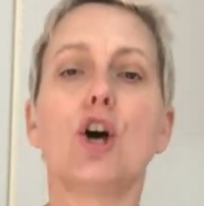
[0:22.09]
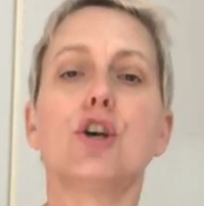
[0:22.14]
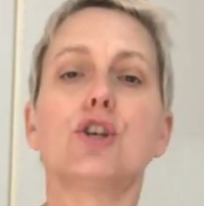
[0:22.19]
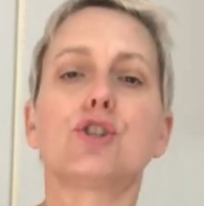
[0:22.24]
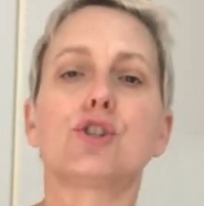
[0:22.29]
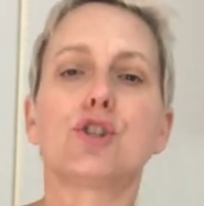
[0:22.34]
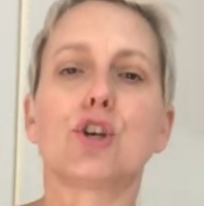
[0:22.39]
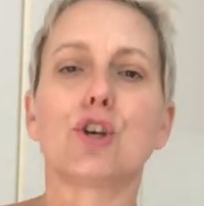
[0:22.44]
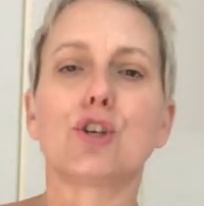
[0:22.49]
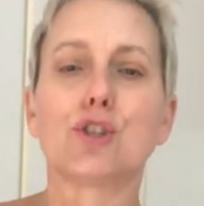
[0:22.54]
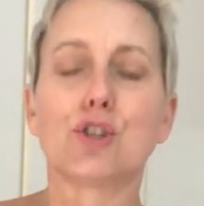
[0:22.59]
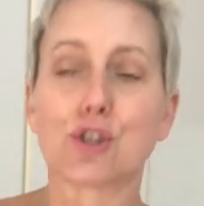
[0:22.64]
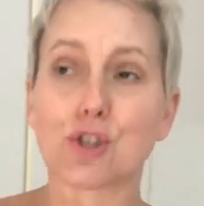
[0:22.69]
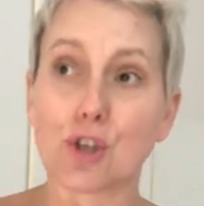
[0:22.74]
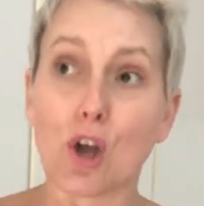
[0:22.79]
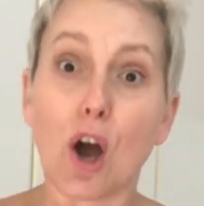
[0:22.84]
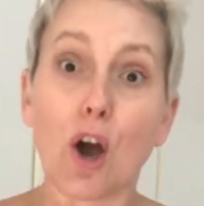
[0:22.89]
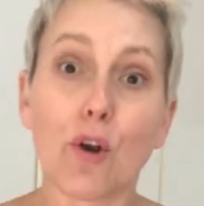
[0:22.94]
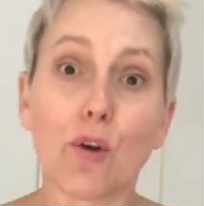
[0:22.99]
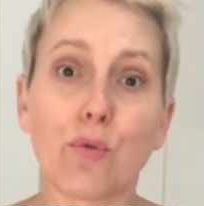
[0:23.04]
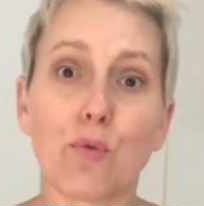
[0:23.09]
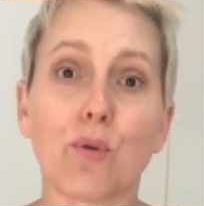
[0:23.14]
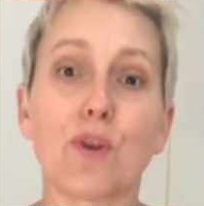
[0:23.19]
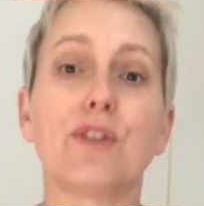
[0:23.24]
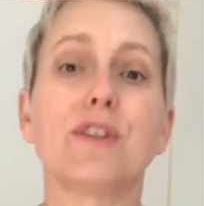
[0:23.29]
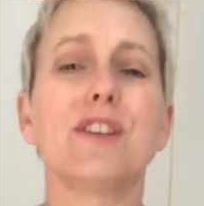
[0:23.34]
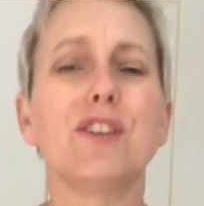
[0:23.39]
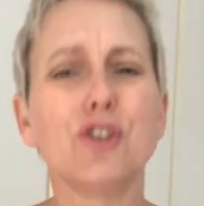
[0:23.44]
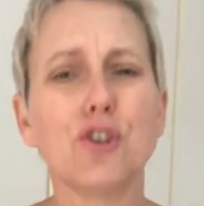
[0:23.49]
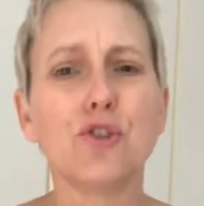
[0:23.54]
So to start off
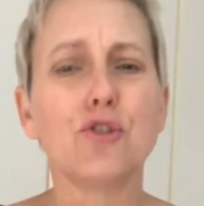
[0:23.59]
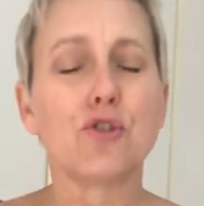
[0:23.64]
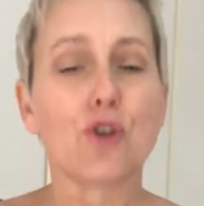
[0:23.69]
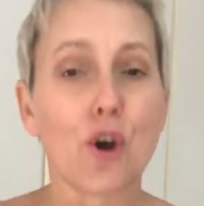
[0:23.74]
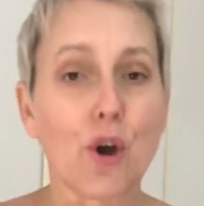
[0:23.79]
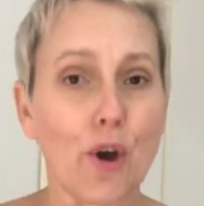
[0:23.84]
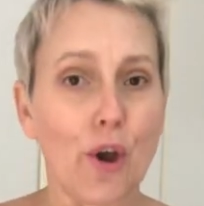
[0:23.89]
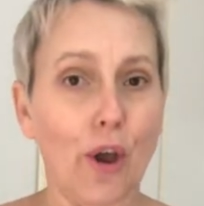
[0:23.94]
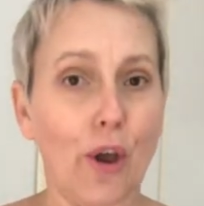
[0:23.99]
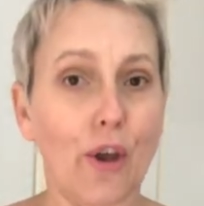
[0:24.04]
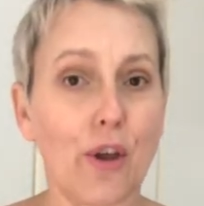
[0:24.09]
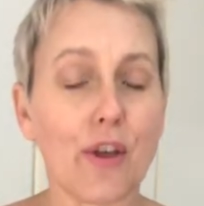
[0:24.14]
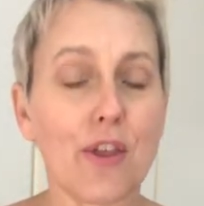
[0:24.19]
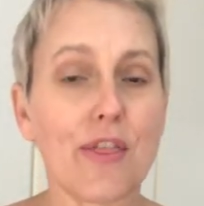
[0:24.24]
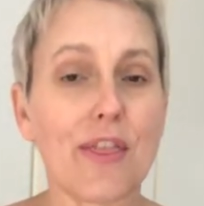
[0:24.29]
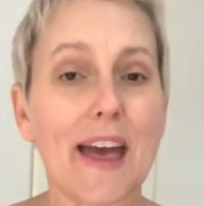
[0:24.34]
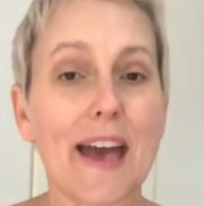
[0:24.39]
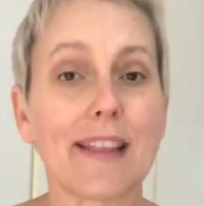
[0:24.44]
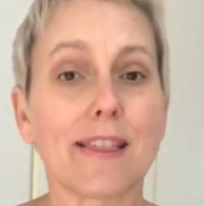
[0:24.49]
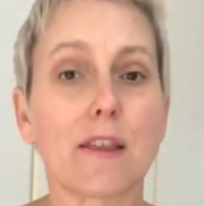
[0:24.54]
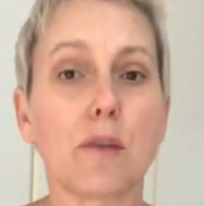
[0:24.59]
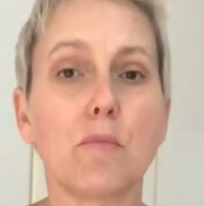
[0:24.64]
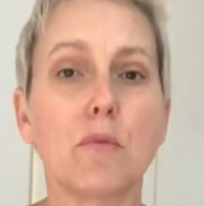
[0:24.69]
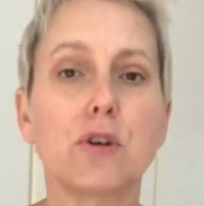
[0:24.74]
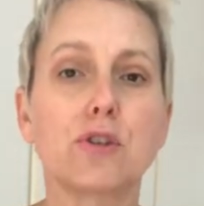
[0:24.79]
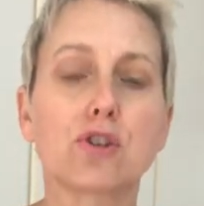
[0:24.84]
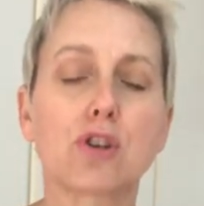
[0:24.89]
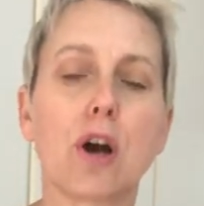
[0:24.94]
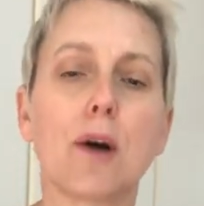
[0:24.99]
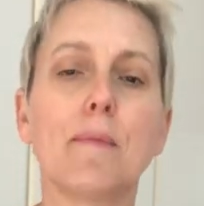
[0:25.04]
with, did you know that the
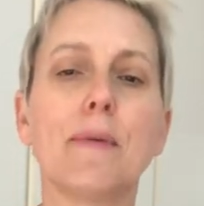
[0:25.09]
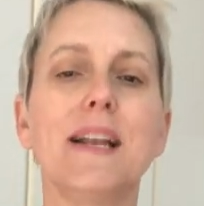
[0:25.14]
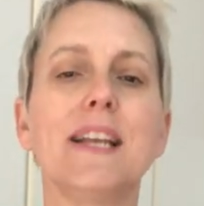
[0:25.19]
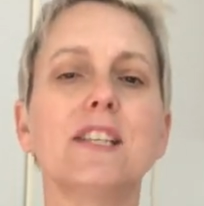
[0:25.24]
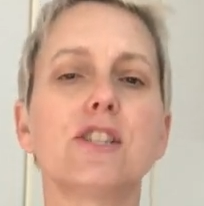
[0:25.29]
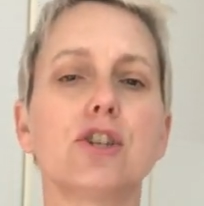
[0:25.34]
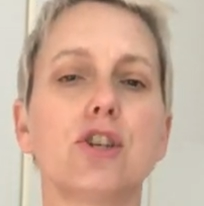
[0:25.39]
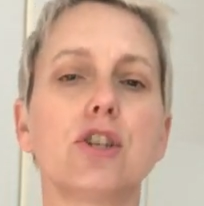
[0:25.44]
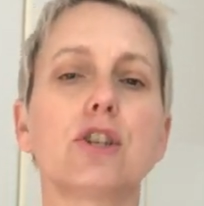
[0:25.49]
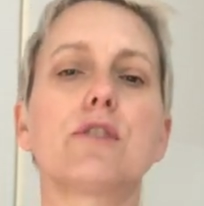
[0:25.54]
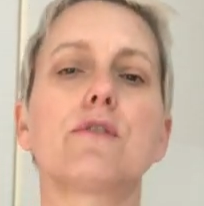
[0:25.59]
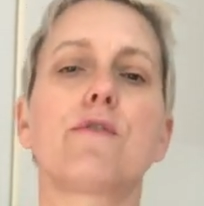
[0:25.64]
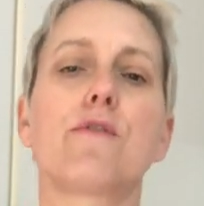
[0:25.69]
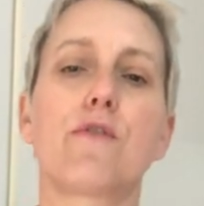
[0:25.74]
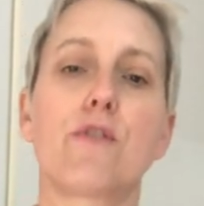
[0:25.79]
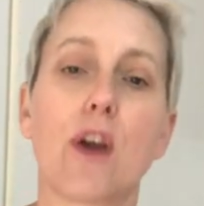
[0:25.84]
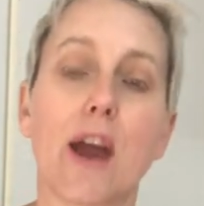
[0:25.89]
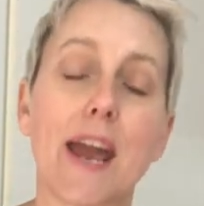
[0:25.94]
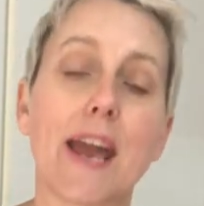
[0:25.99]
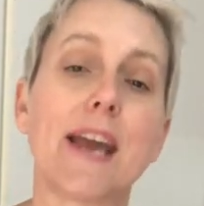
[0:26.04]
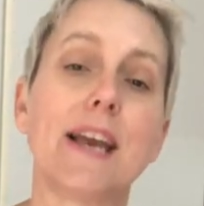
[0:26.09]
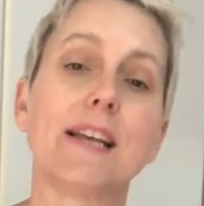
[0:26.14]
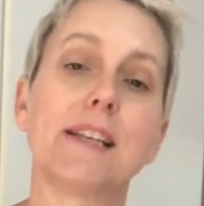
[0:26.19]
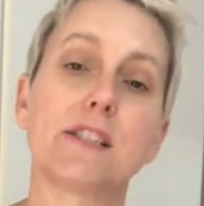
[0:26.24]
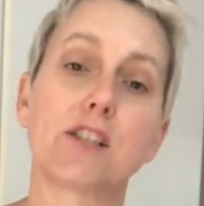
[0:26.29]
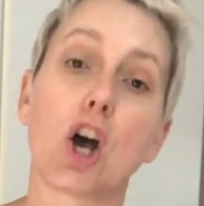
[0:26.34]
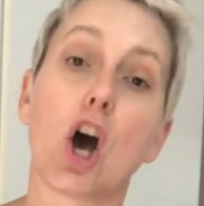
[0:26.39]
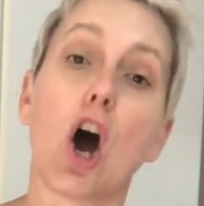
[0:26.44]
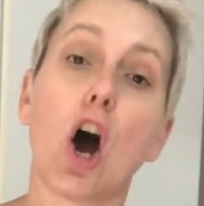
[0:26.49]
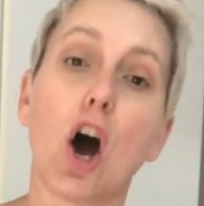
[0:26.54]
most commonly searched
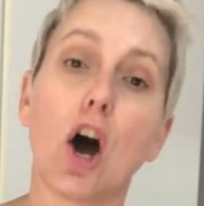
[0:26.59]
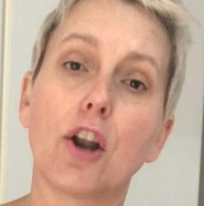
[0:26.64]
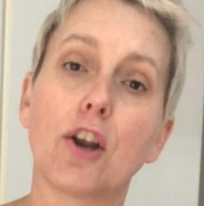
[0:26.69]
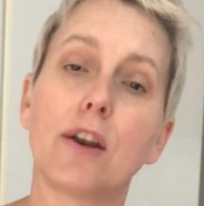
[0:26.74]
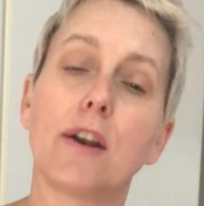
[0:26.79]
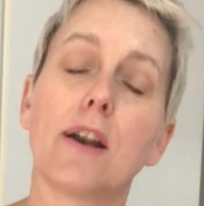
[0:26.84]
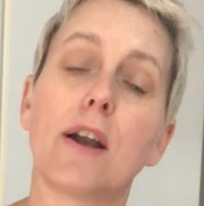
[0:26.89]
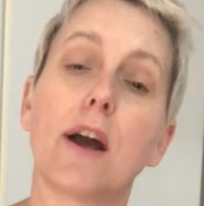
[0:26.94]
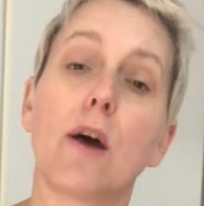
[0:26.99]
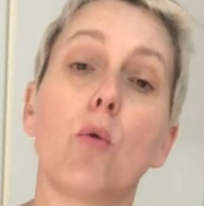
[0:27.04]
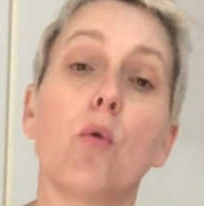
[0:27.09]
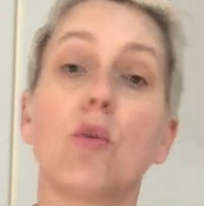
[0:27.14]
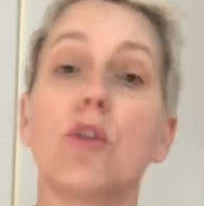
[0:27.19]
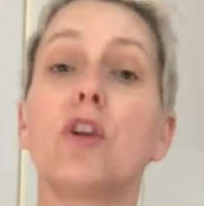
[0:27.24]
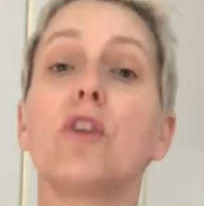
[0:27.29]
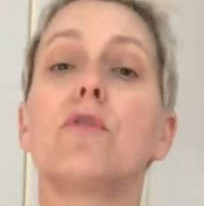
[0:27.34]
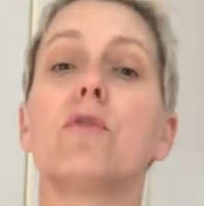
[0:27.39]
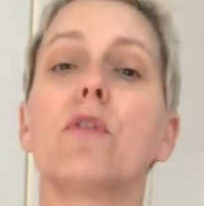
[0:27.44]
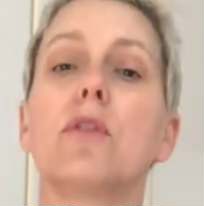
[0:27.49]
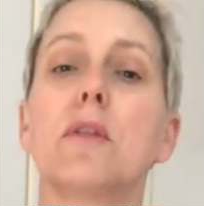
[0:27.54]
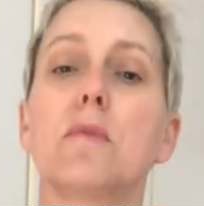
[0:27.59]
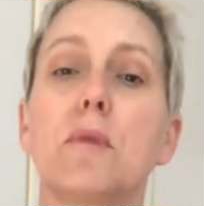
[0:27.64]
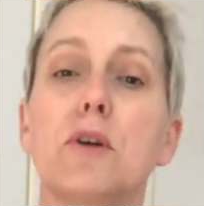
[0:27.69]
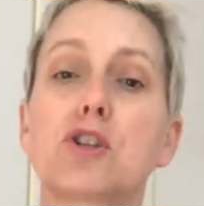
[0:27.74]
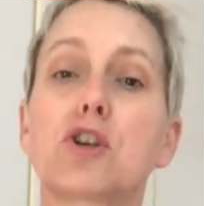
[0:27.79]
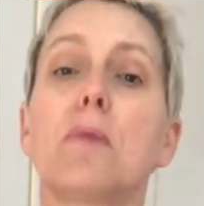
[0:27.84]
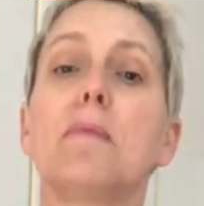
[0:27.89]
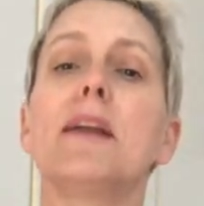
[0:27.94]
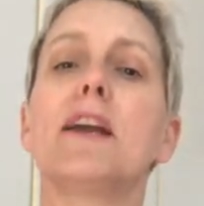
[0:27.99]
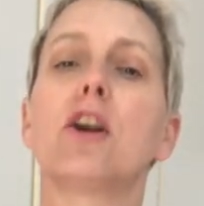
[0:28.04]
phrase the
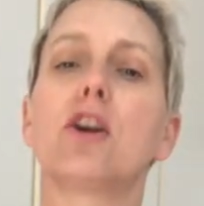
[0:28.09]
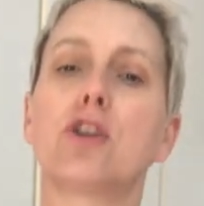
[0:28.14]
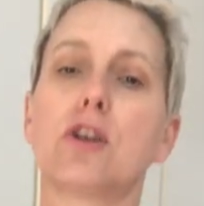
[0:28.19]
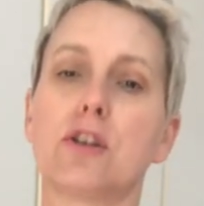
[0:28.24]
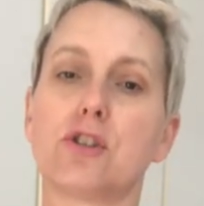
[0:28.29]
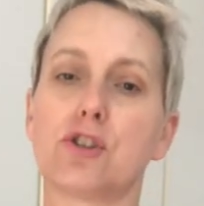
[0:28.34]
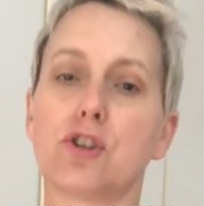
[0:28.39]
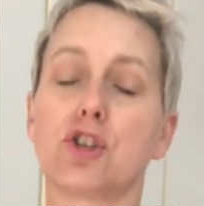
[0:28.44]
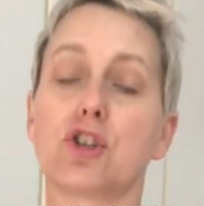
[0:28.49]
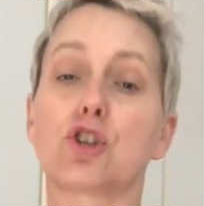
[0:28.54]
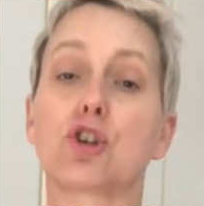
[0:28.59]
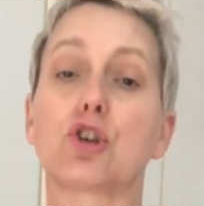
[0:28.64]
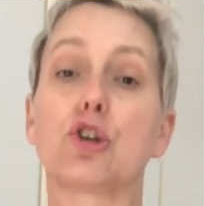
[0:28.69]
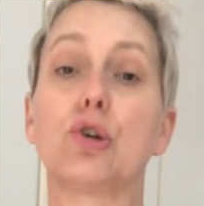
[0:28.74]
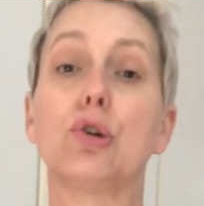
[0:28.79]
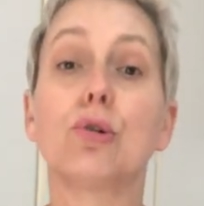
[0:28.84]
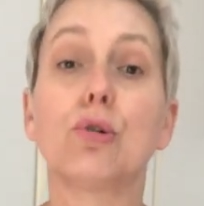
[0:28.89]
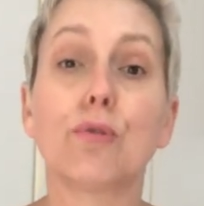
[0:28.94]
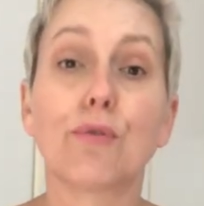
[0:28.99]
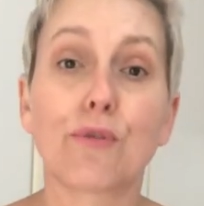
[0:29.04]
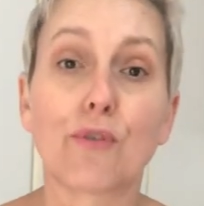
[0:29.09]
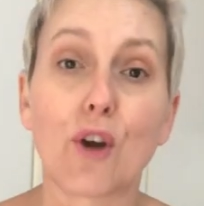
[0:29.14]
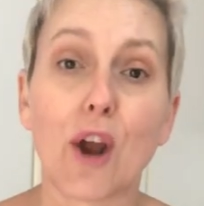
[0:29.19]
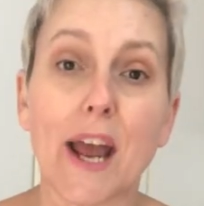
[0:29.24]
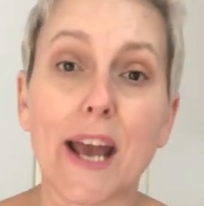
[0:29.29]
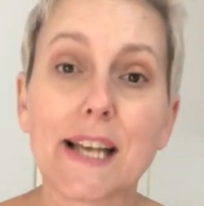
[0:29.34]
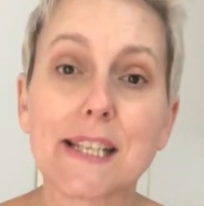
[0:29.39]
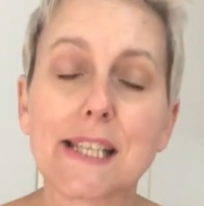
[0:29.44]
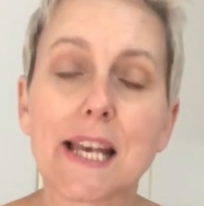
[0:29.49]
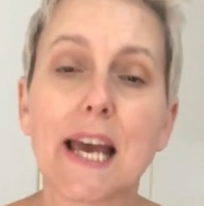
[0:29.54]
most commonly searched Google
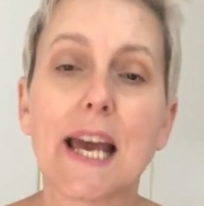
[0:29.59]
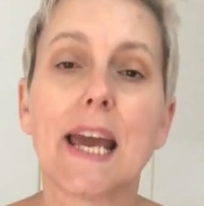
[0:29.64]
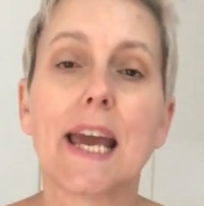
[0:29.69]
phrase